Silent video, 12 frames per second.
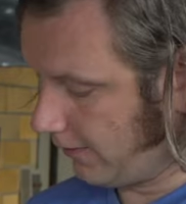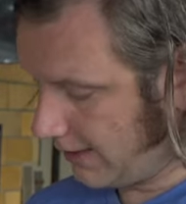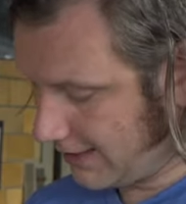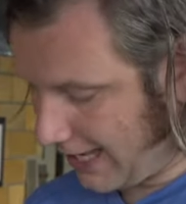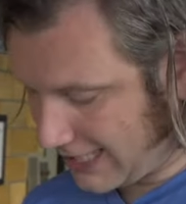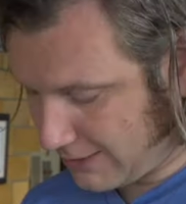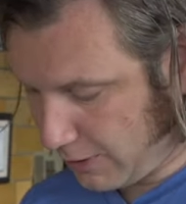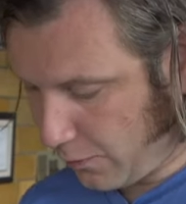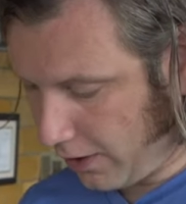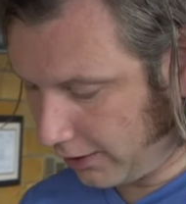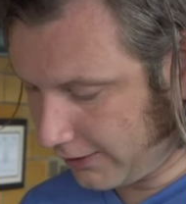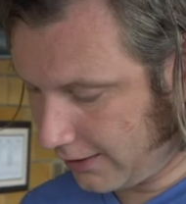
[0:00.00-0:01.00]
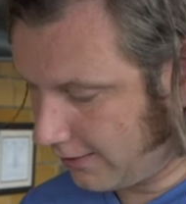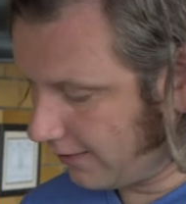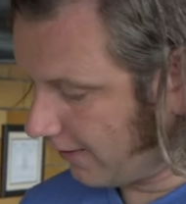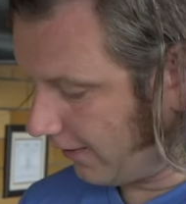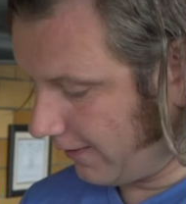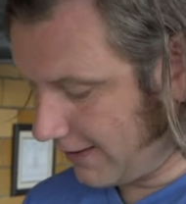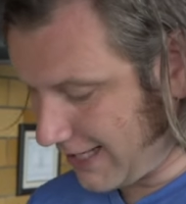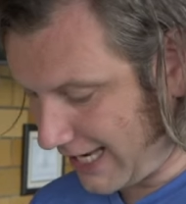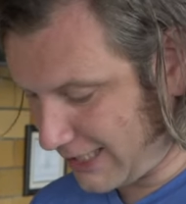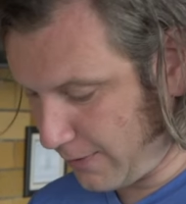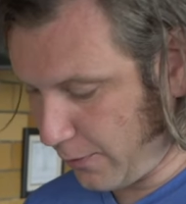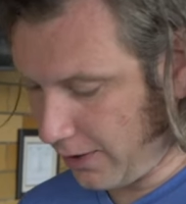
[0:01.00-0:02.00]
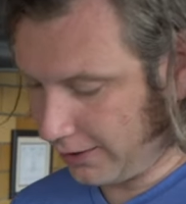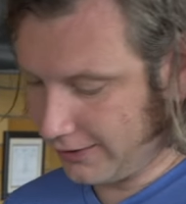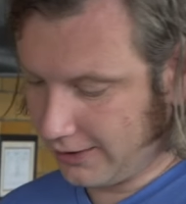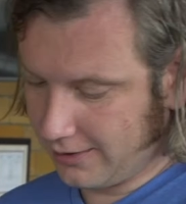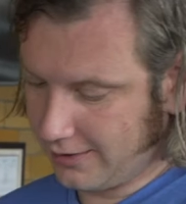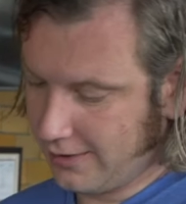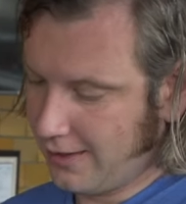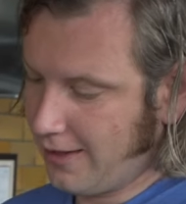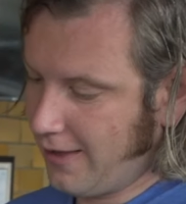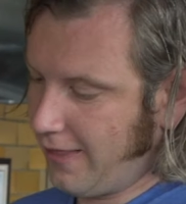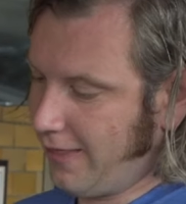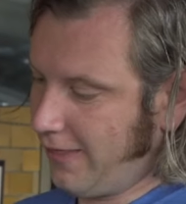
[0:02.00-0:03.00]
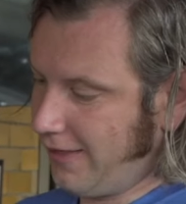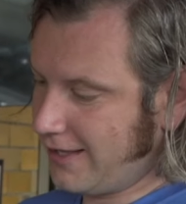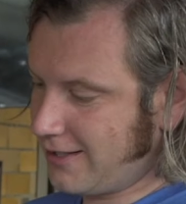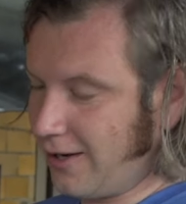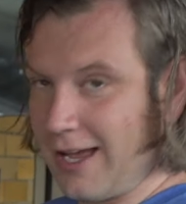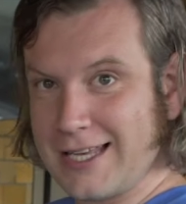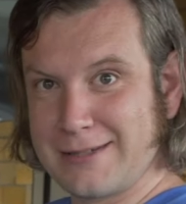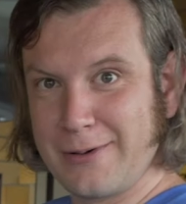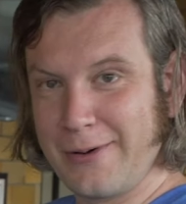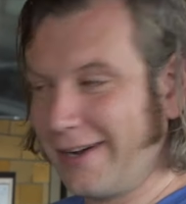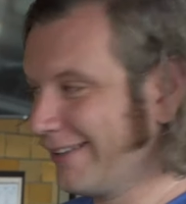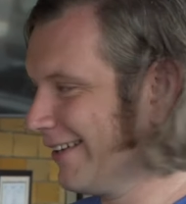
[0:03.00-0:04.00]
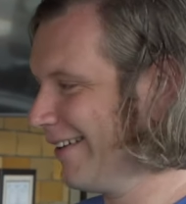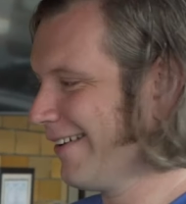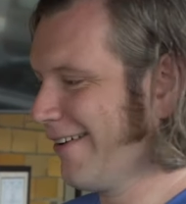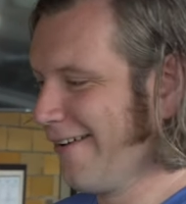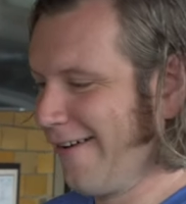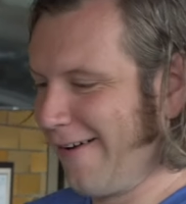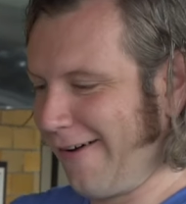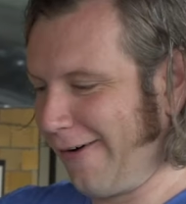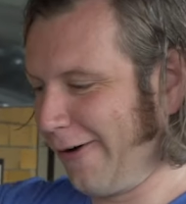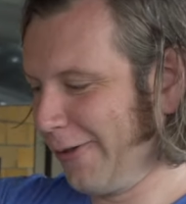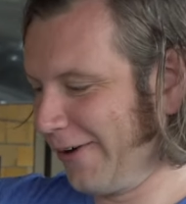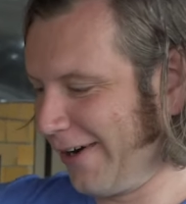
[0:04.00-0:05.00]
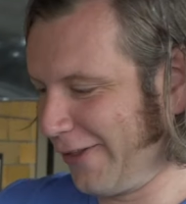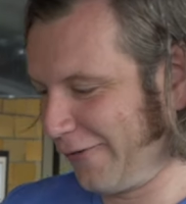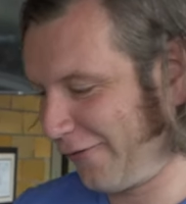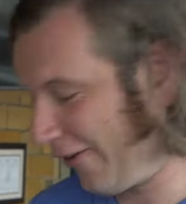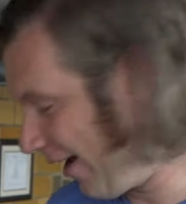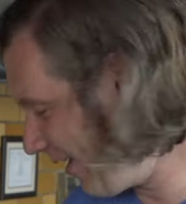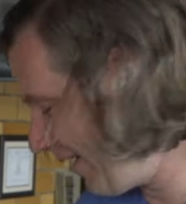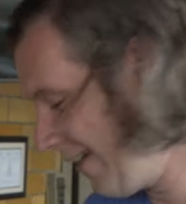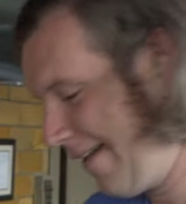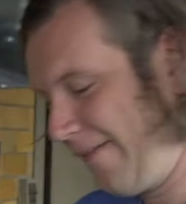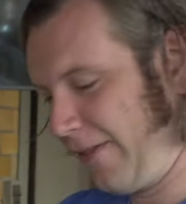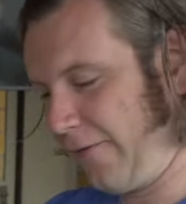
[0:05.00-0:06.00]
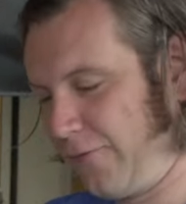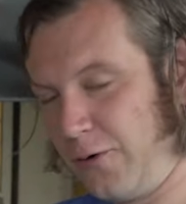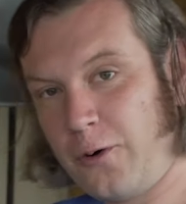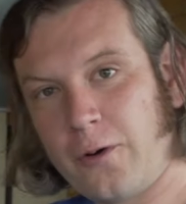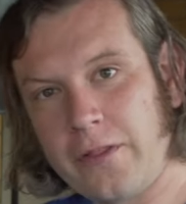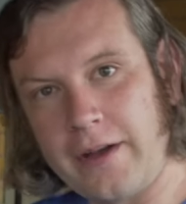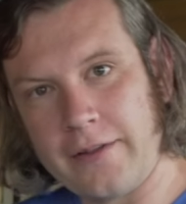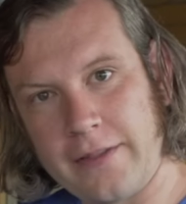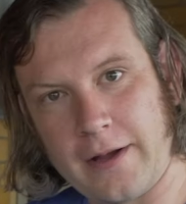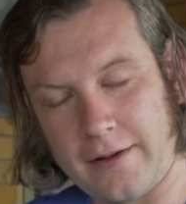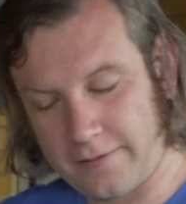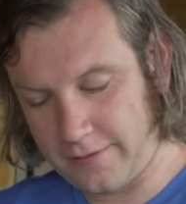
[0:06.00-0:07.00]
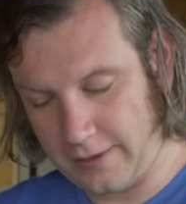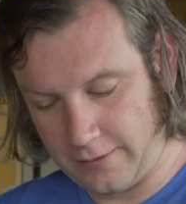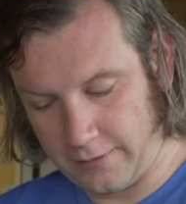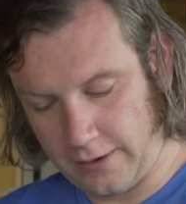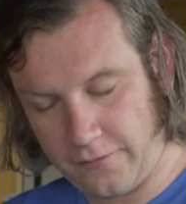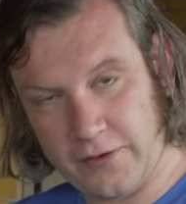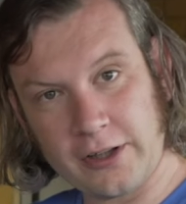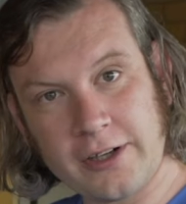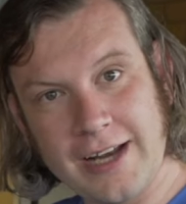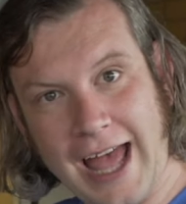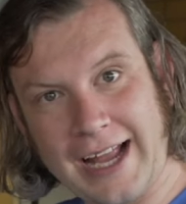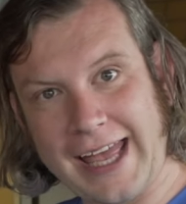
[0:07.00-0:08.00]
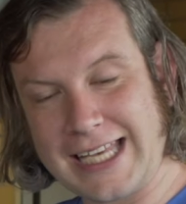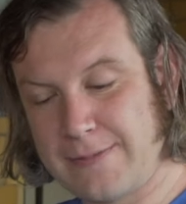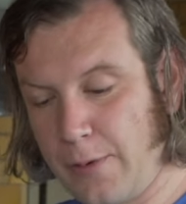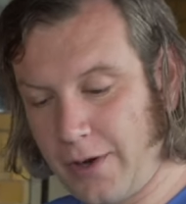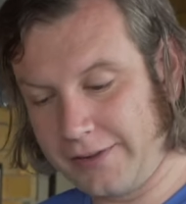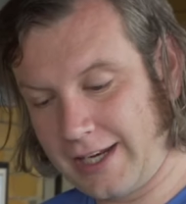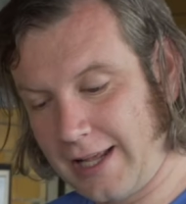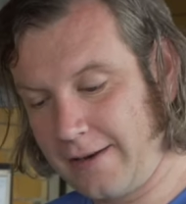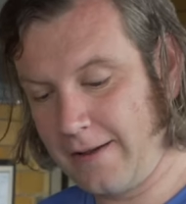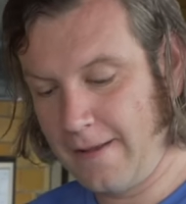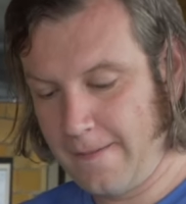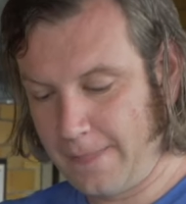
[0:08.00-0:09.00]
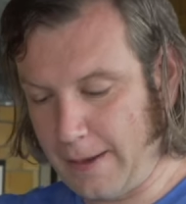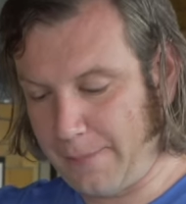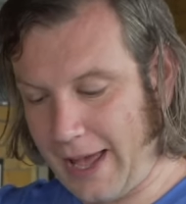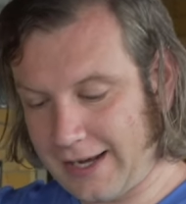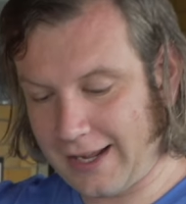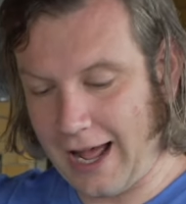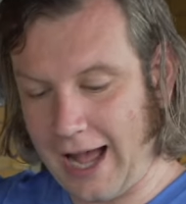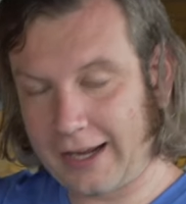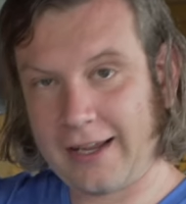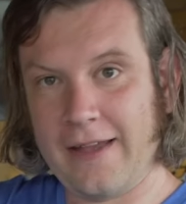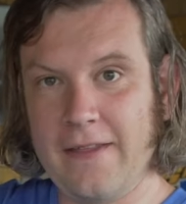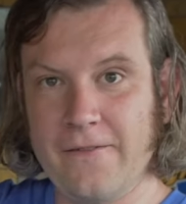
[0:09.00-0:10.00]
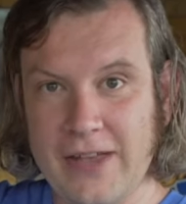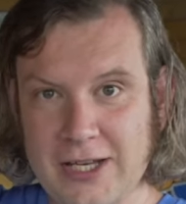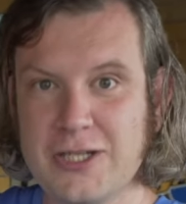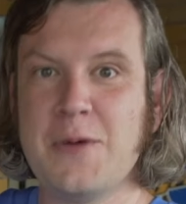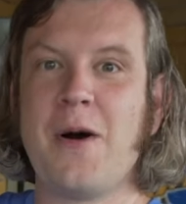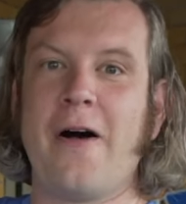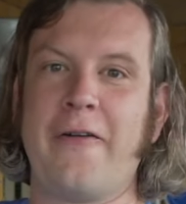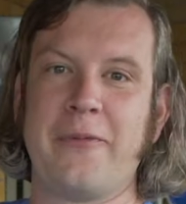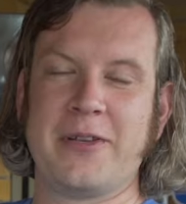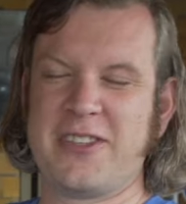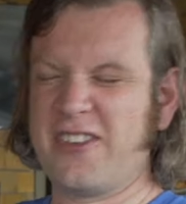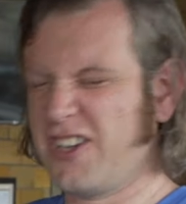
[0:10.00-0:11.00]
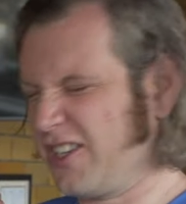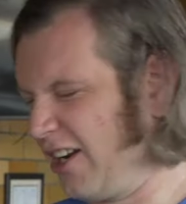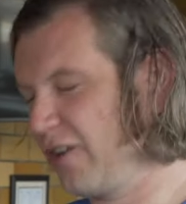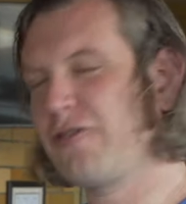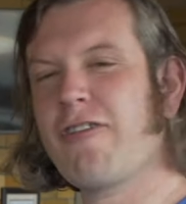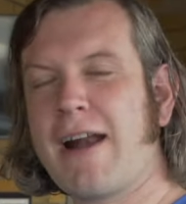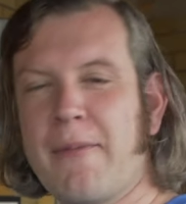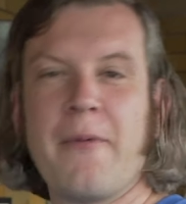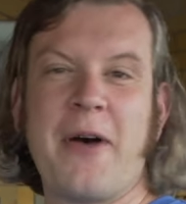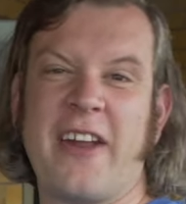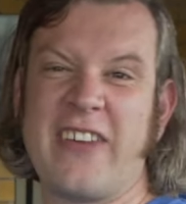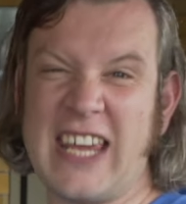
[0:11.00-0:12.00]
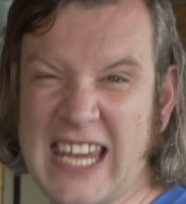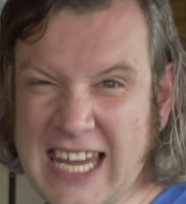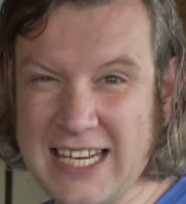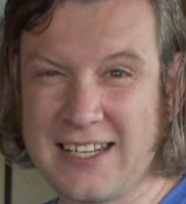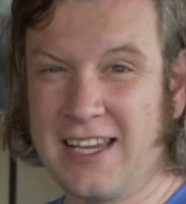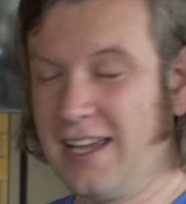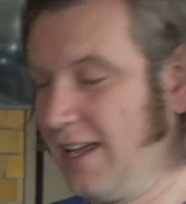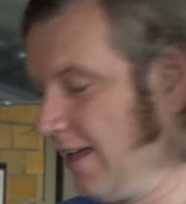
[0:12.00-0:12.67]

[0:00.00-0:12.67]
this has to be welded, this has to be welded, this has to be welded, all the way around the front. The fuel, the filler neck has to be welded in, the petcock and the vent tube all to it. So there's just an incredible amount of heat